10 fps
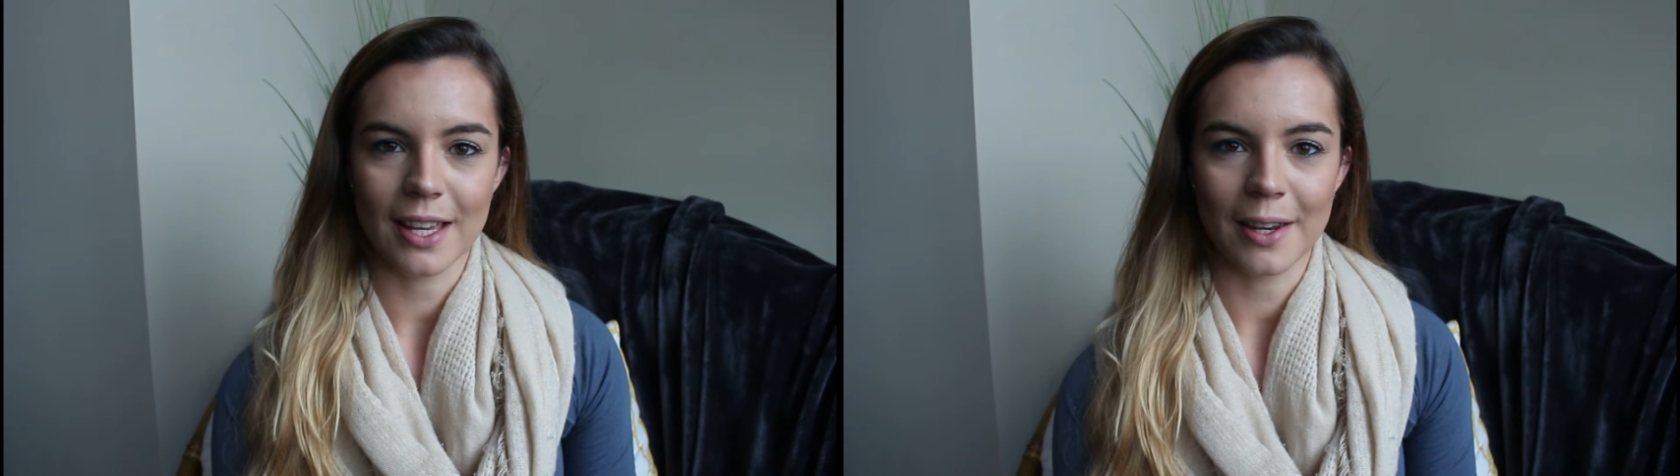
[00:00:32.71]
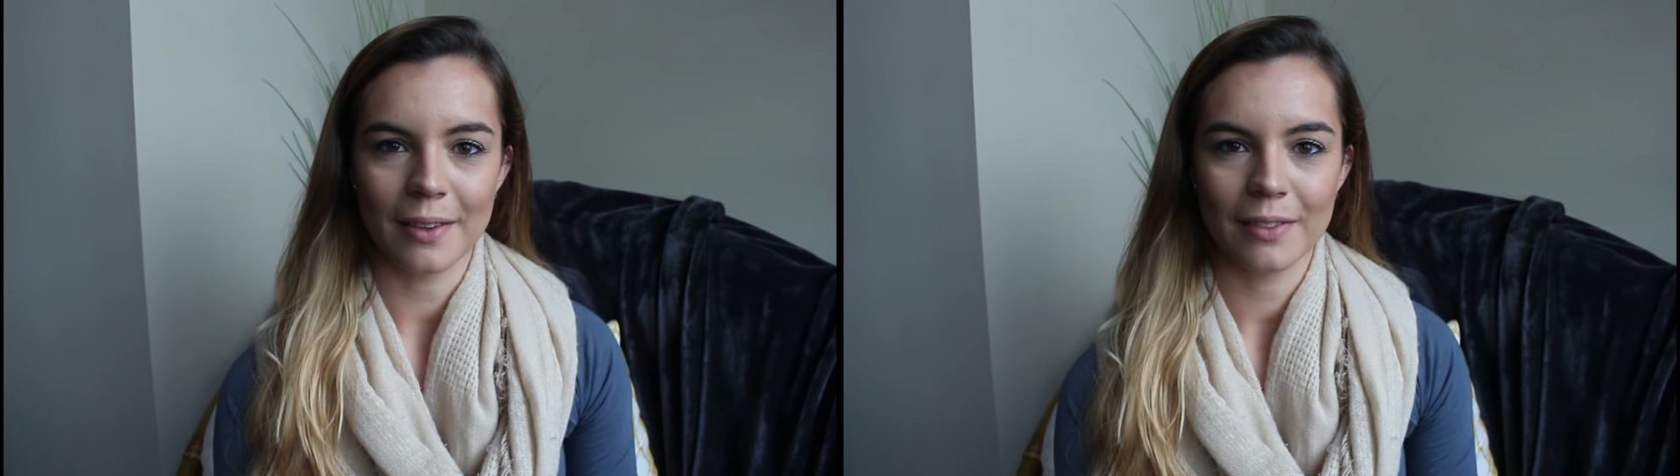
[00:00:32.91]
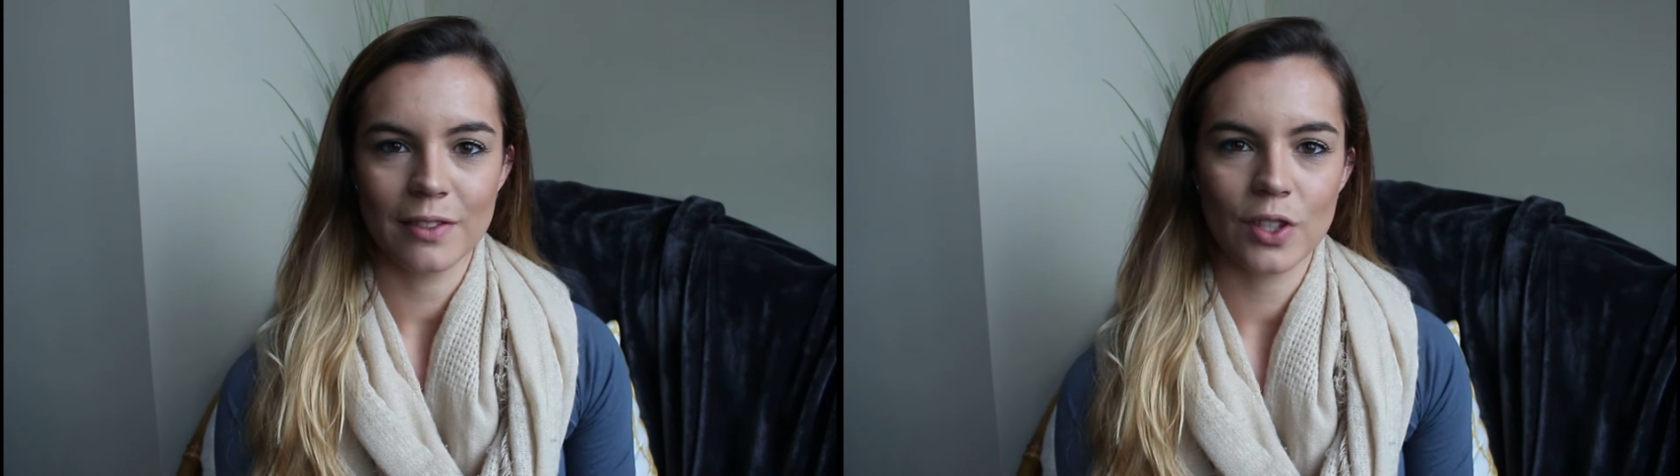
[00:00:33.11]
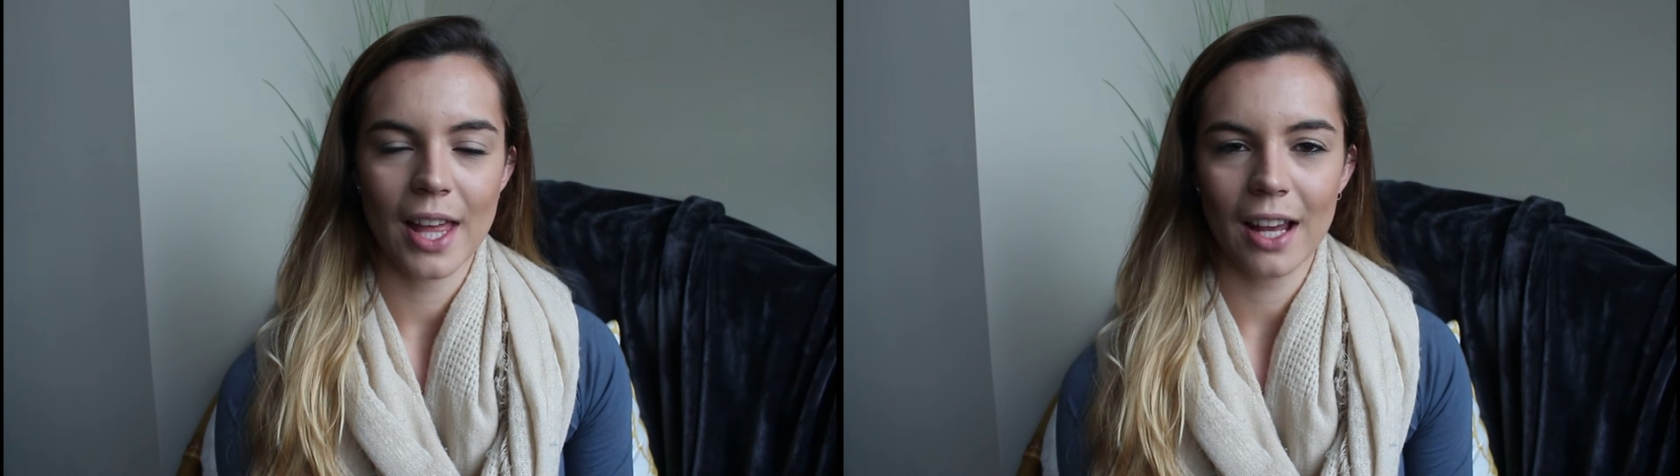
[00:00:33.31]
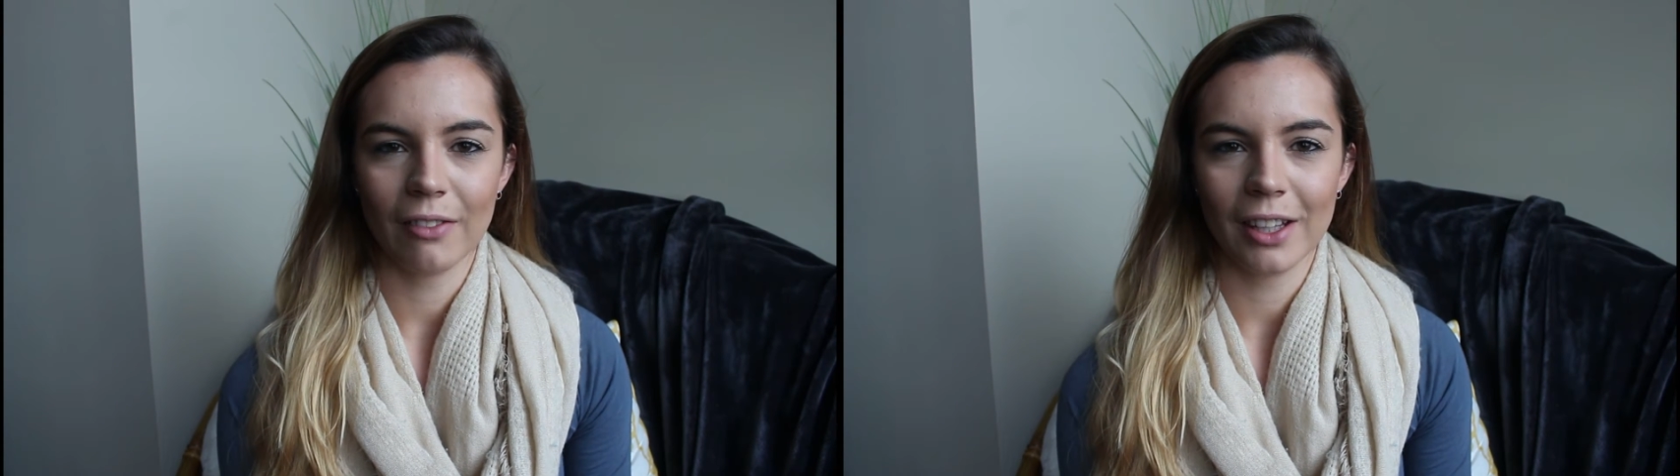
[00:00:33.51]
and so
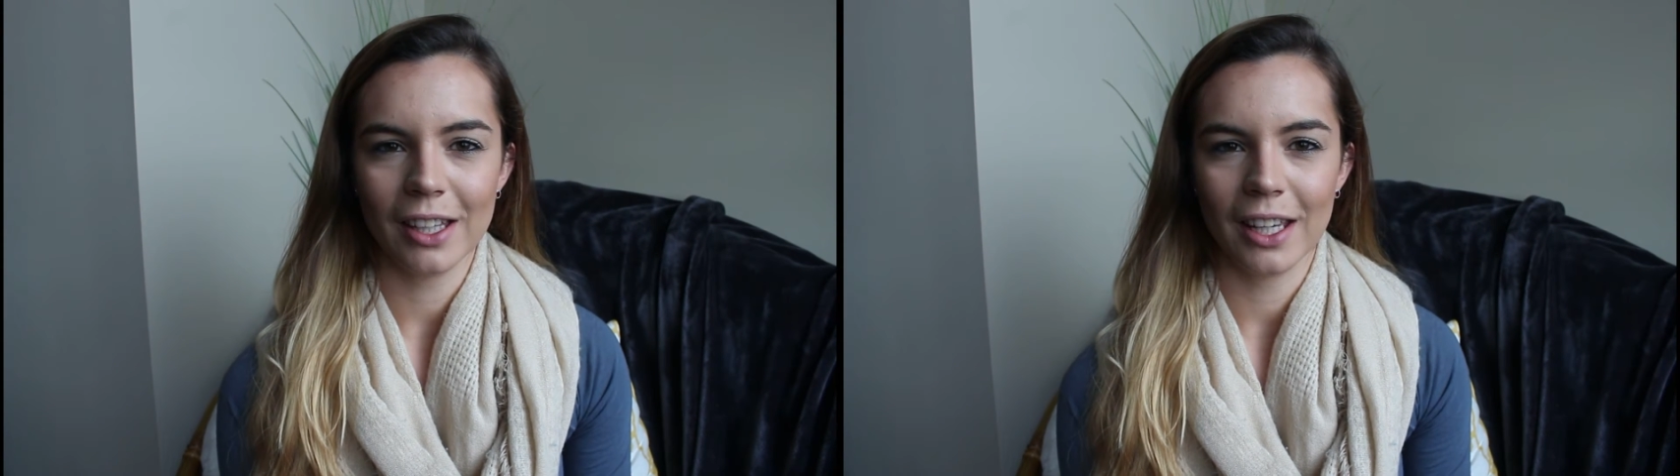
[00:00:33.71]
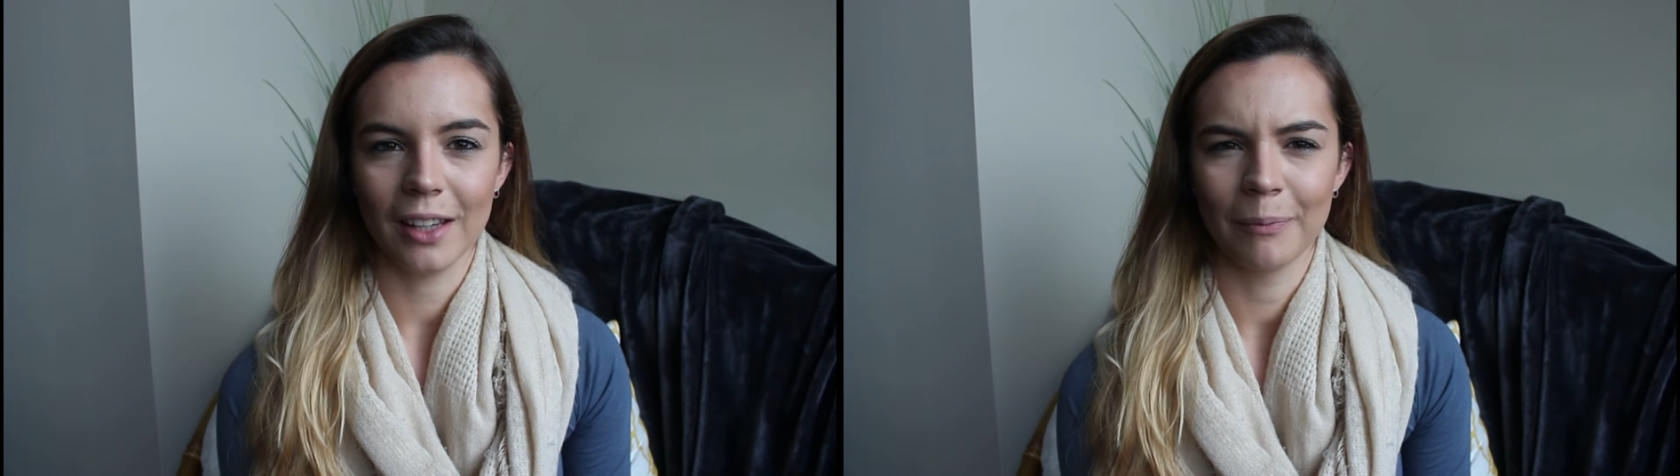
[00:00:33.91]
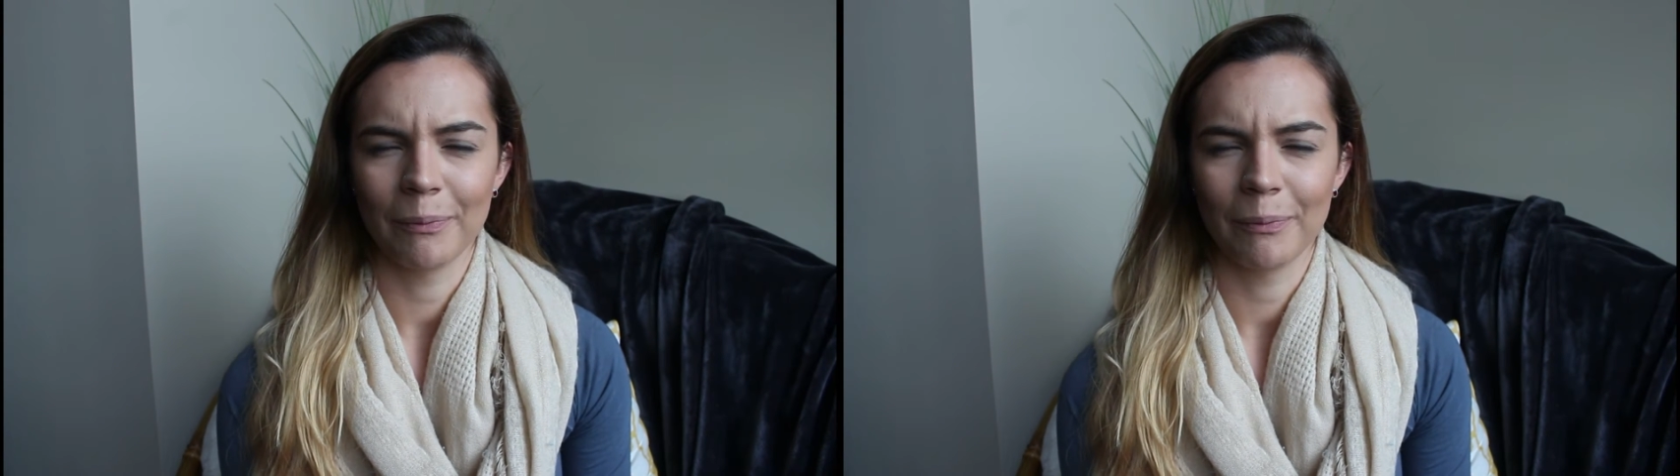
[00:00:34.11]
that really